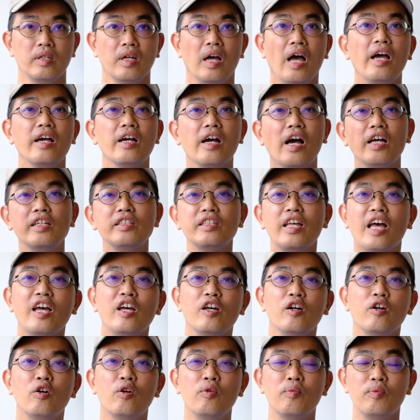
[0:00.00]
Hi guys,
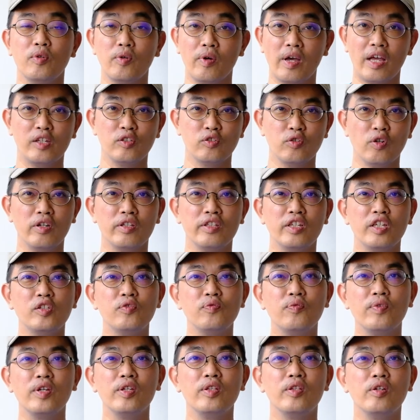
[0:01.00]
I hope you enjoyed this
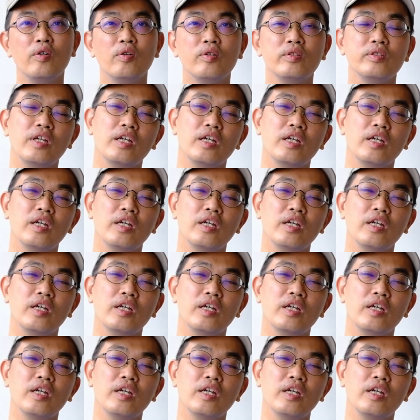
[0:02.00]
video.